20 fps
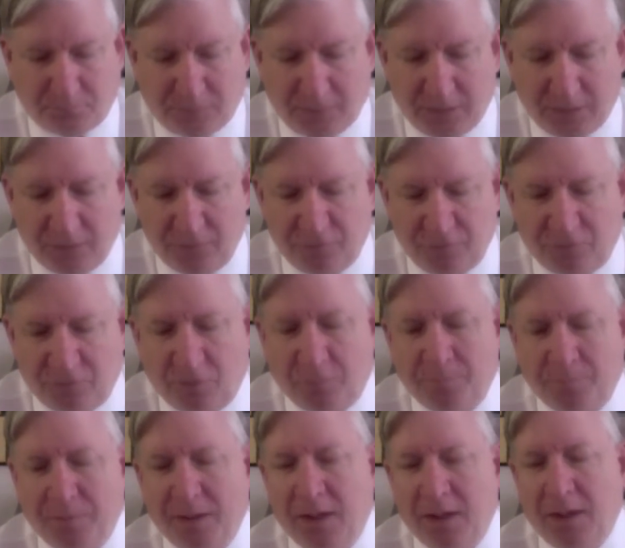So
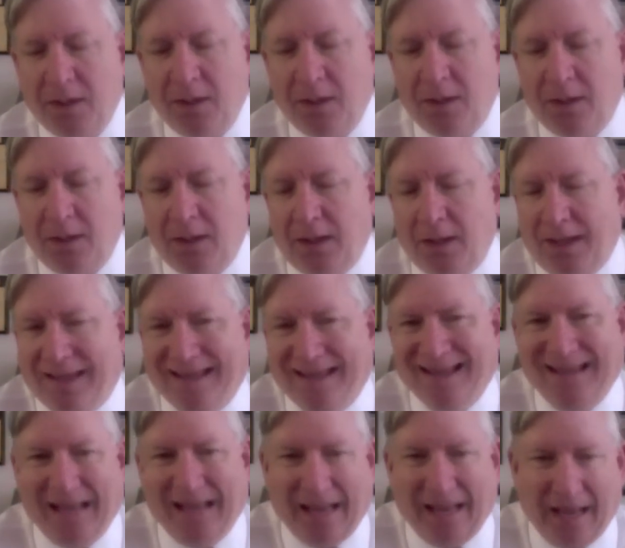
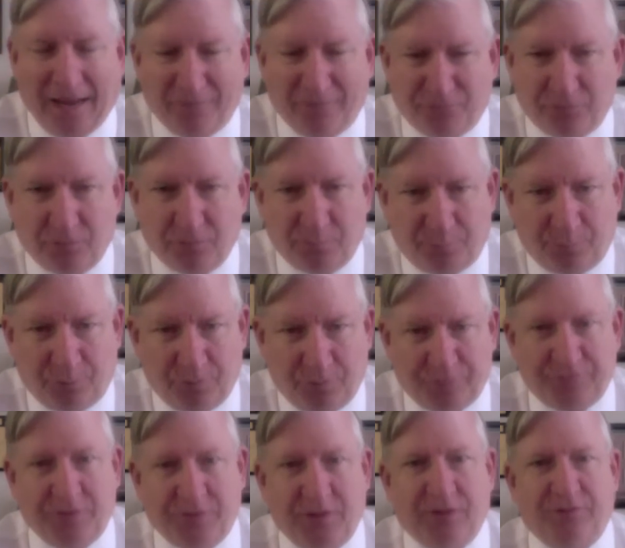after a
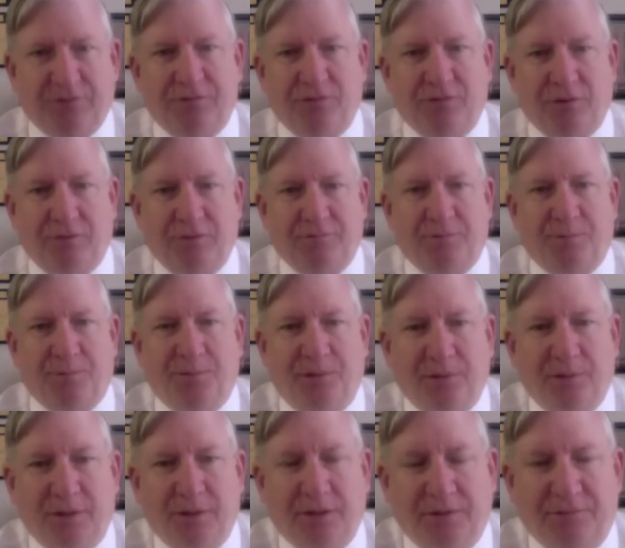person has served a
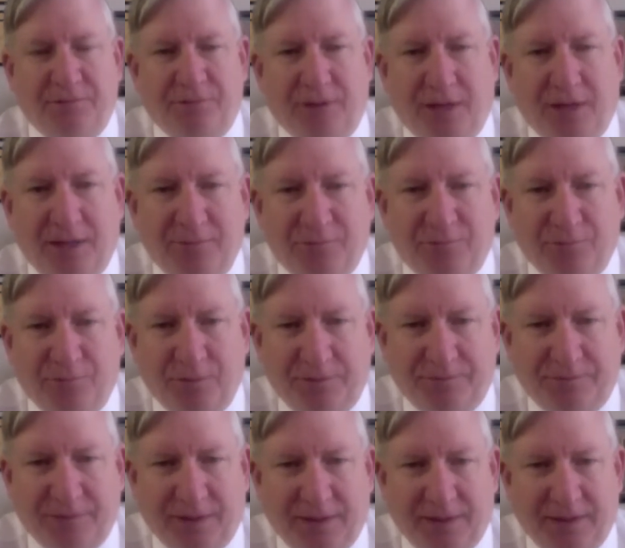period of time,
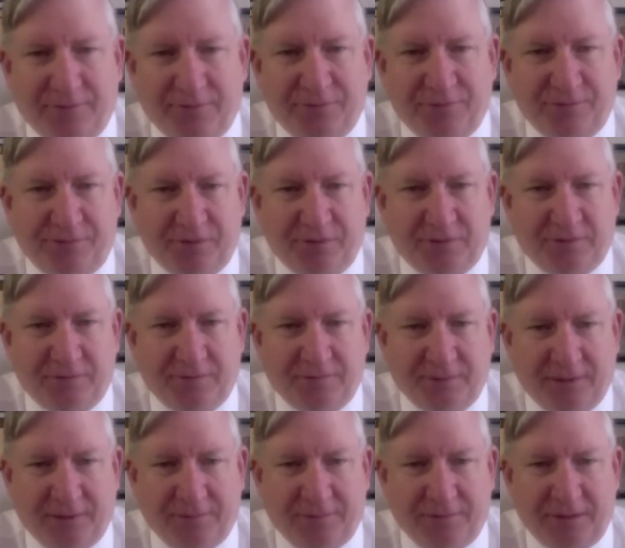25 days or
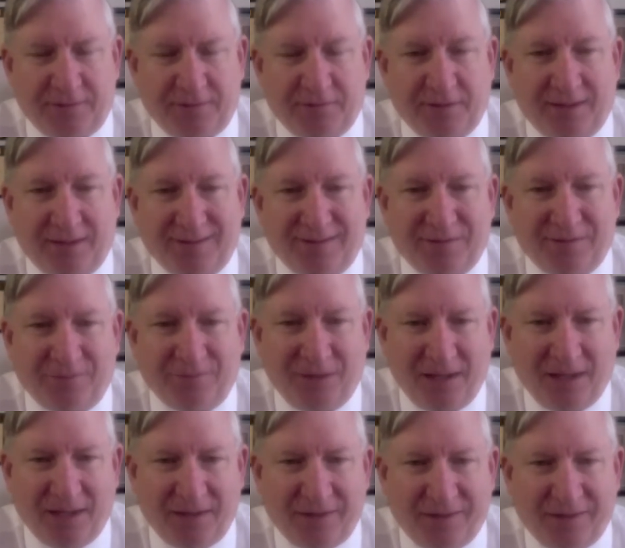65 days, and they've
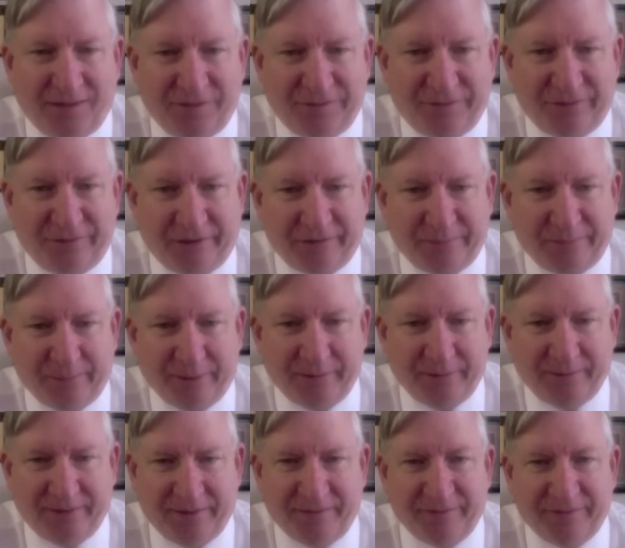had an assessment,
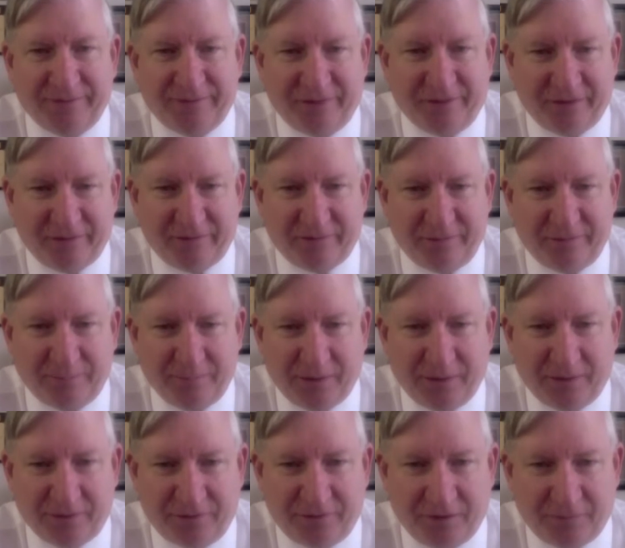and the
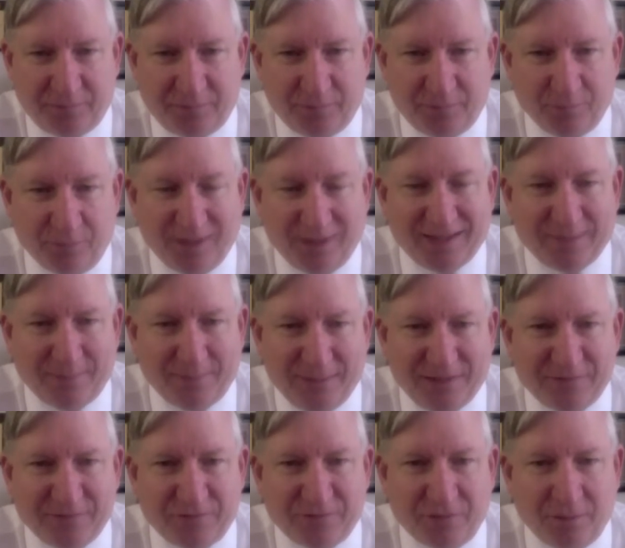assessment
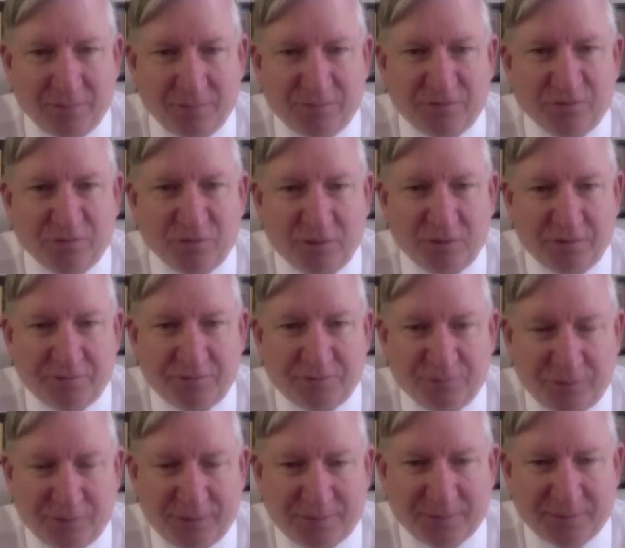recommends some sort of
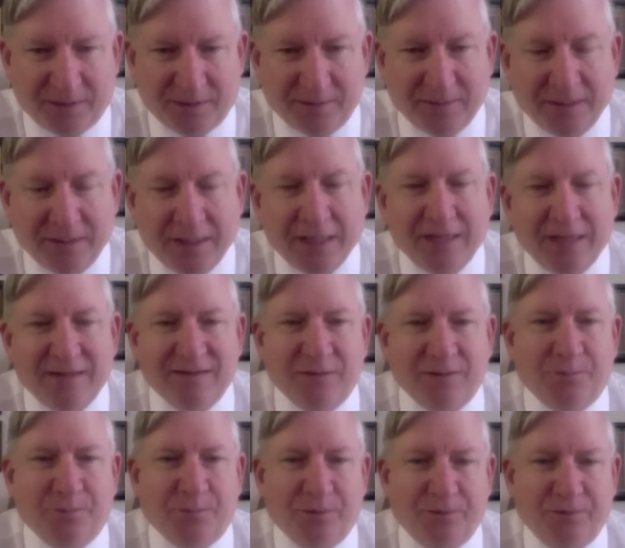treatment, the
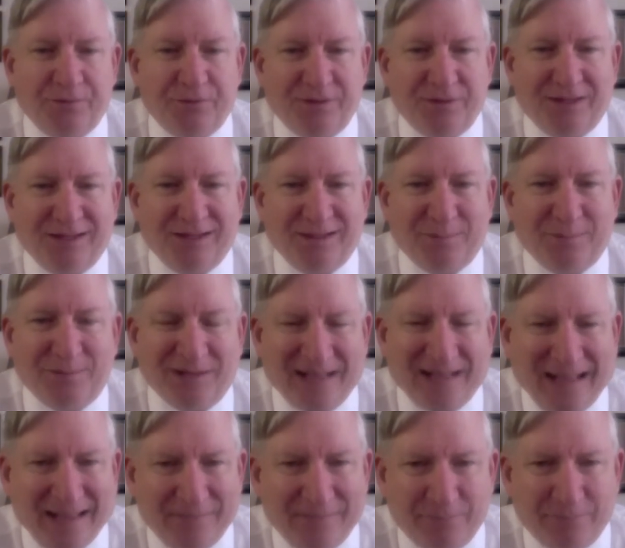person can
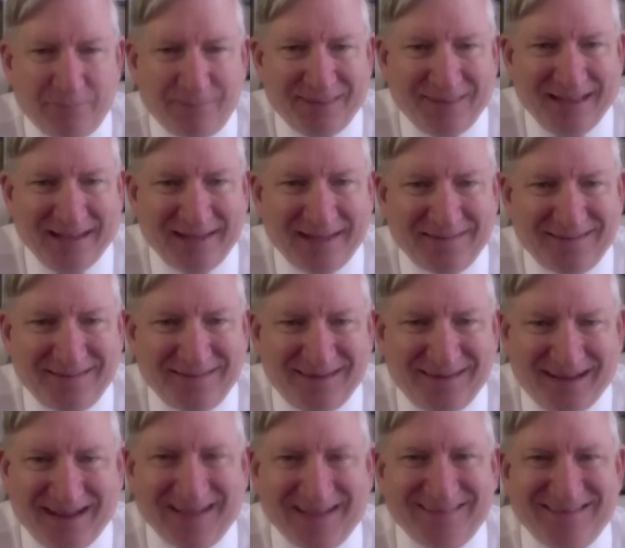apply for that,
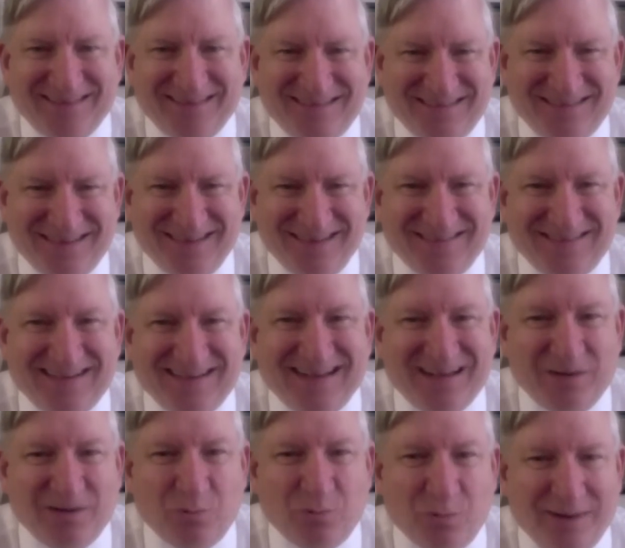and the judge
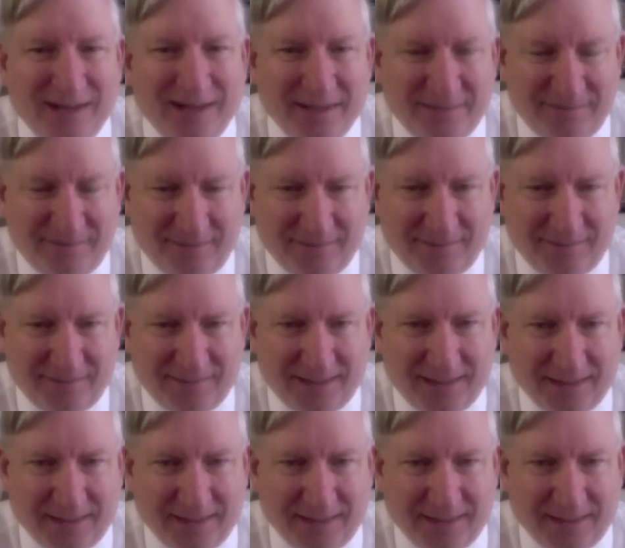can grant that.